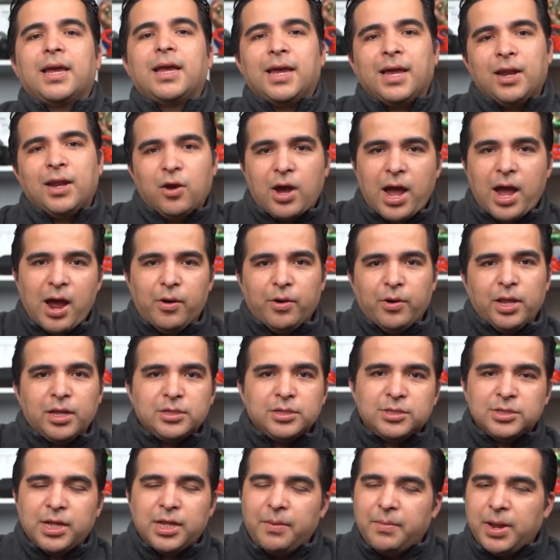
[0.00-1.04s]
Hello, how are you
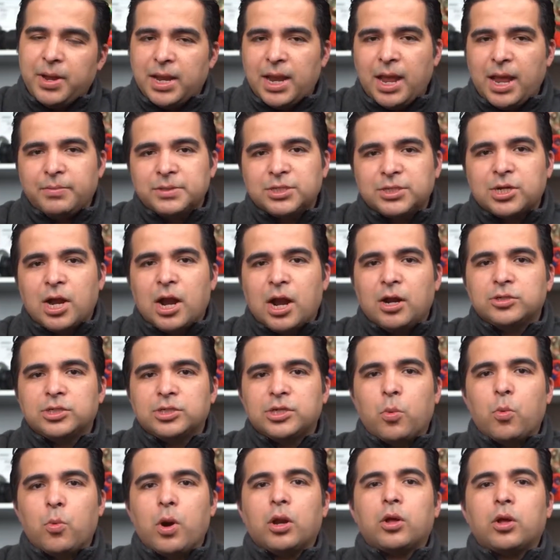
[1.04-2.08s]
today? My name is Carlos
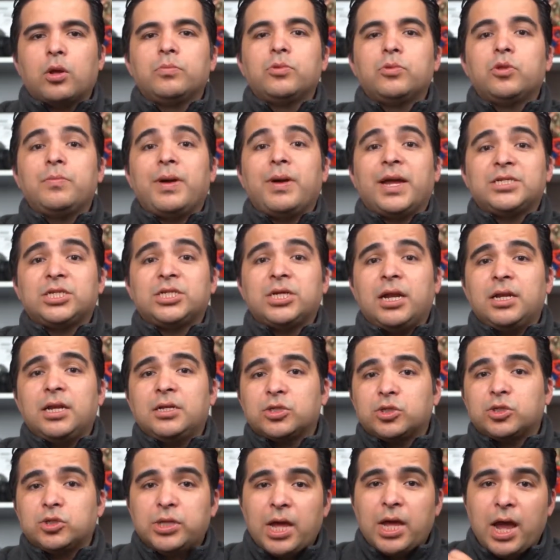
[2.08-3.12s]
and welcome to my
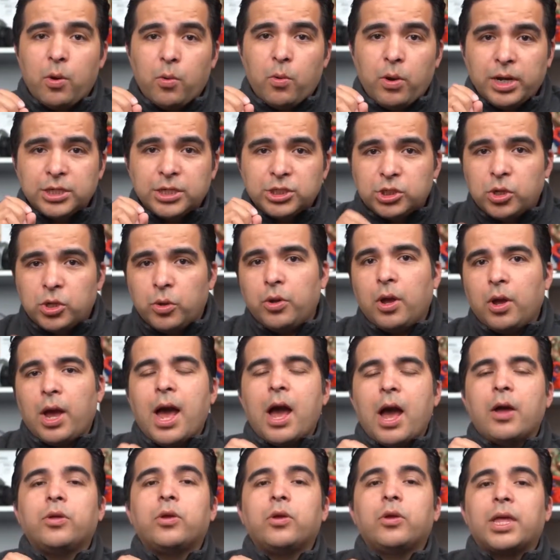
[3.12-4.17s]
channel. Today I want to show you
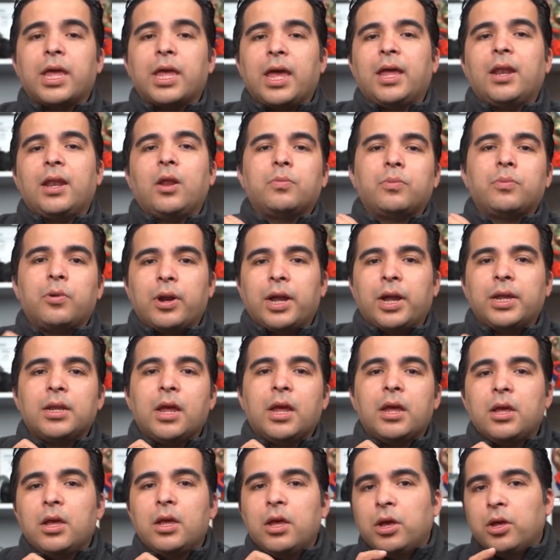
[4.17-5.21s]
how you can upgrade
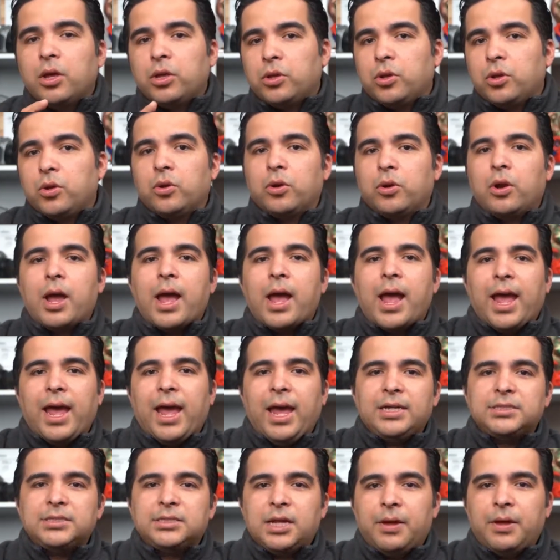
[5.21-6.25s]
your
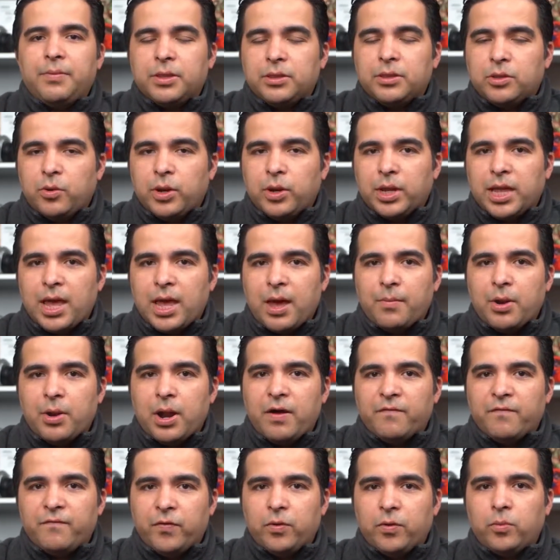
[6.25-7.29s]
a7iii
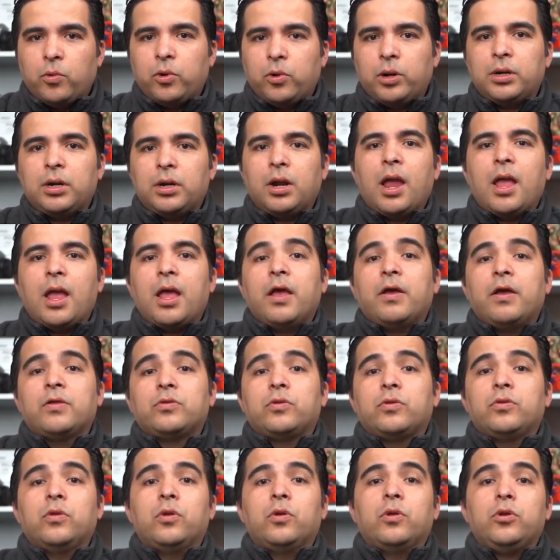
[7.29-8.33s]
camera firmware
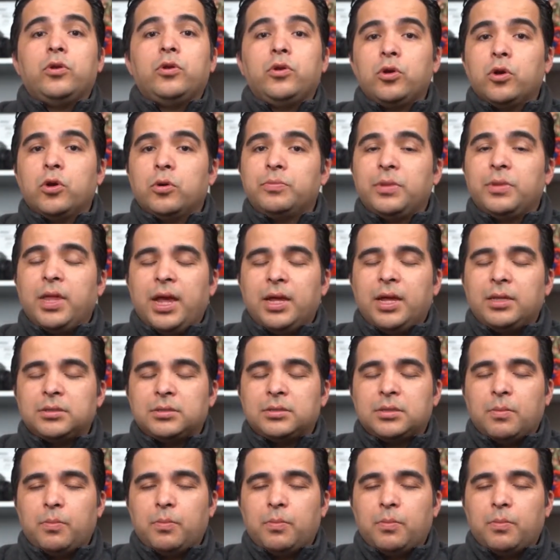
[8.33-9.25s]
to the new update